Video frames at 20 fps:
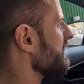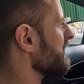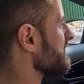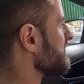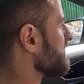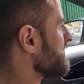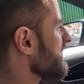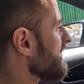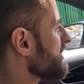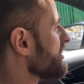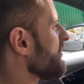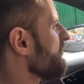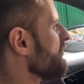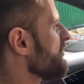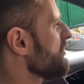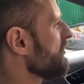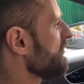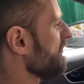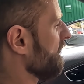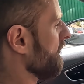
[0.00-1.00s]
such a
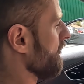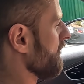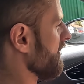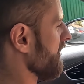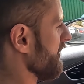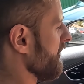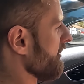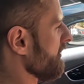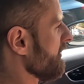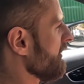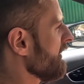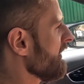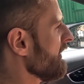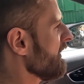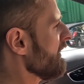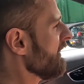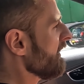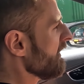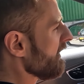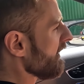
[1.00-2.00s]
beautiful car.
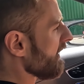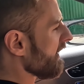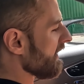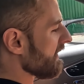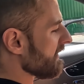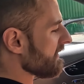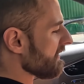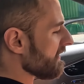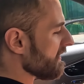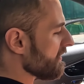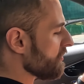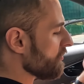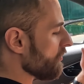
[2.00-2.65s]
And